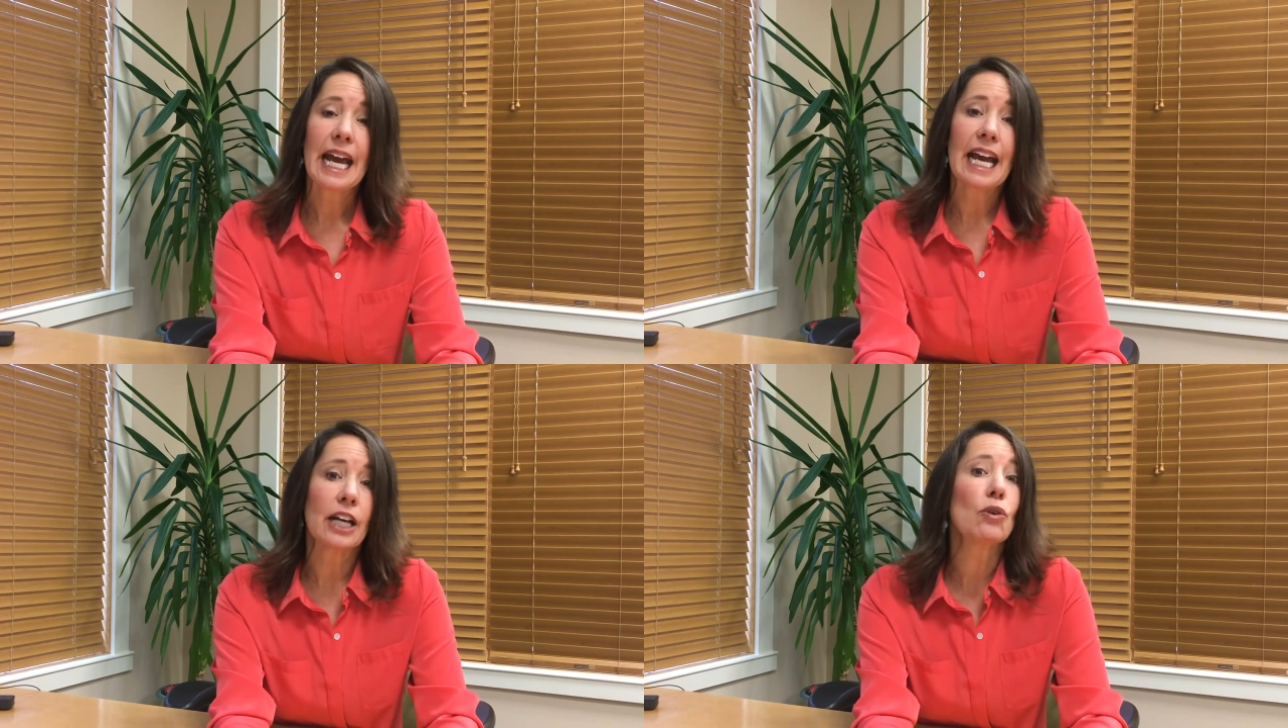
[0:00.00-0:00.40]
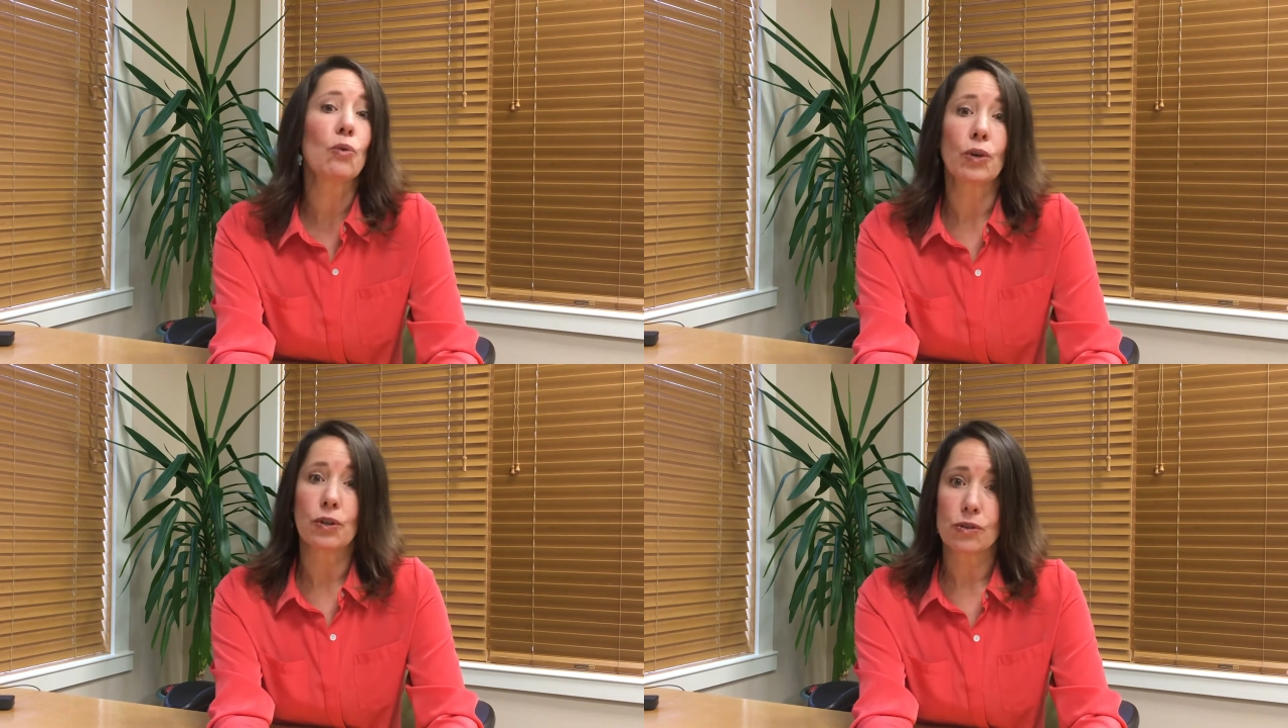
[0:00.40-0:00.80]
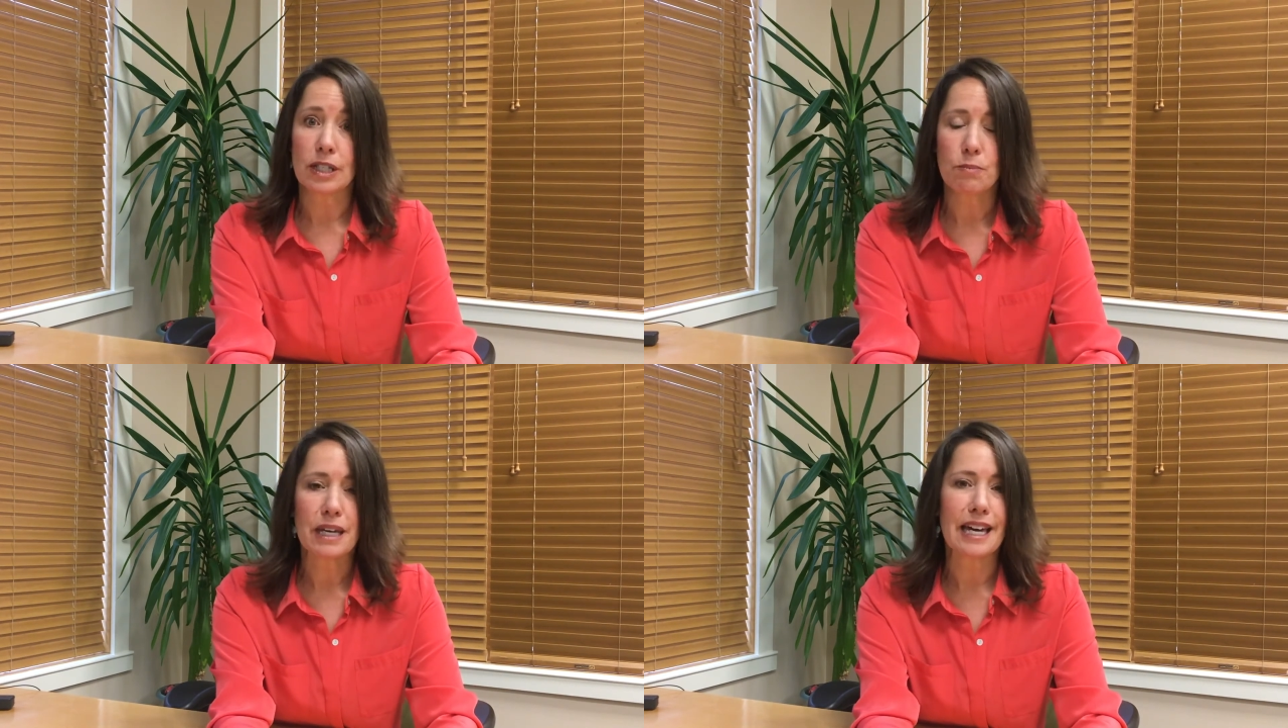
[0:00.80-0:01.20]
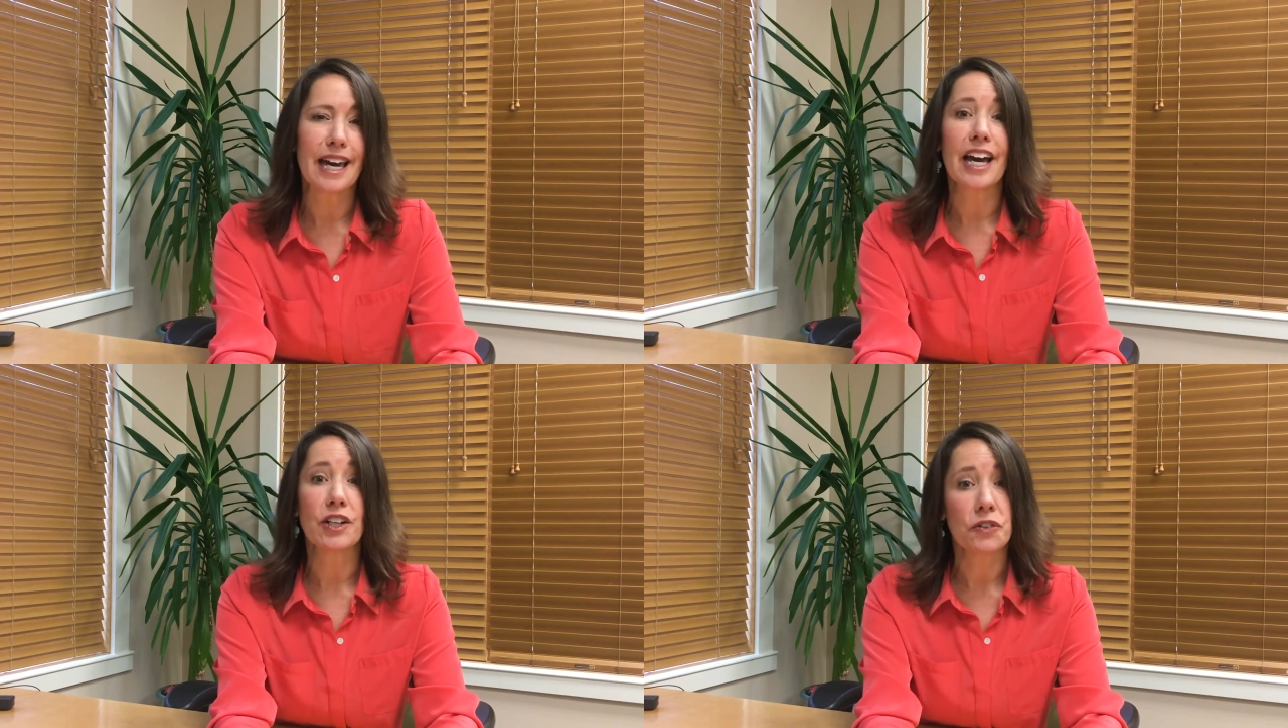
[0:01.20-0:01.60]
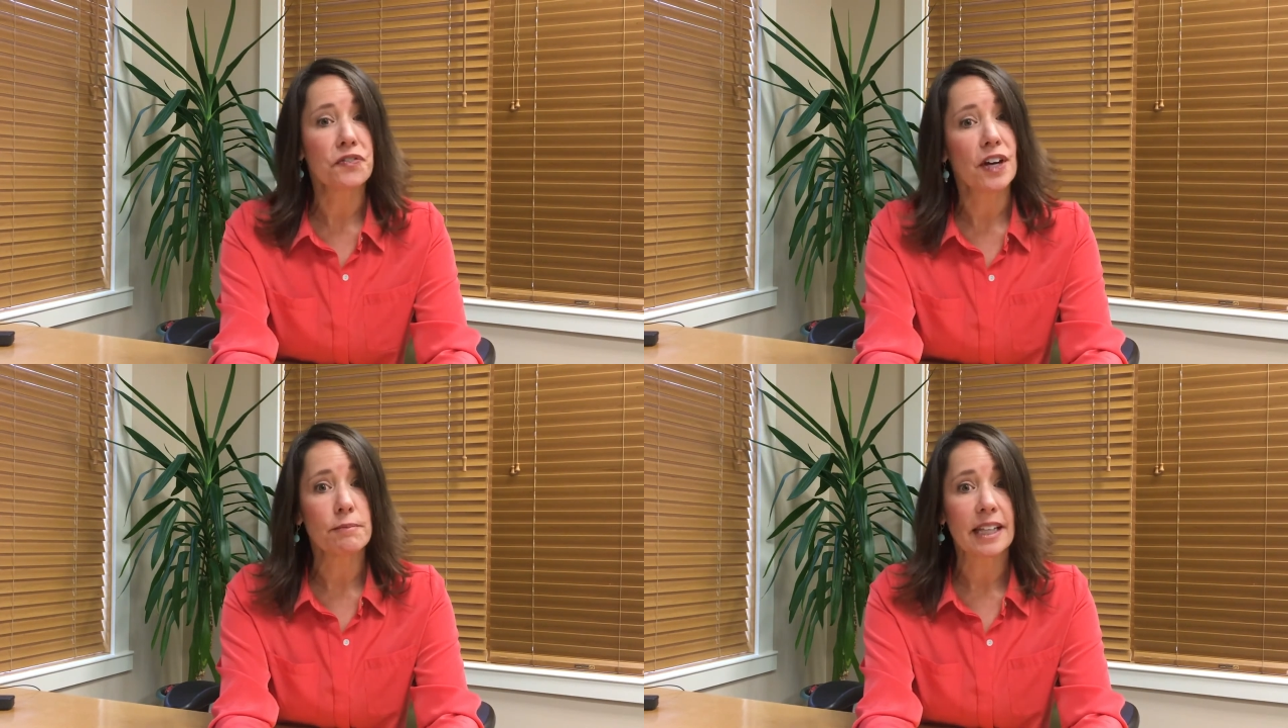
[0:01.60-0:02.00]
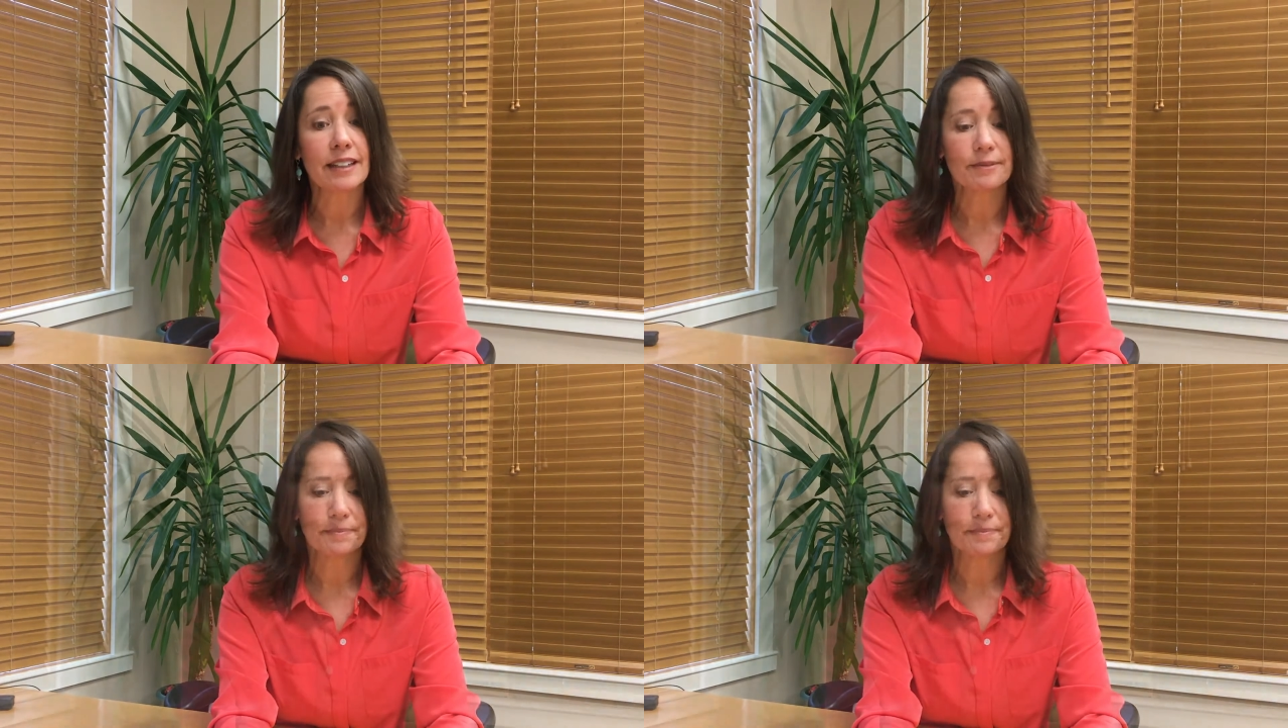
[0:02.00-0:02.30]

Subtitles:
and or your CPA and your family.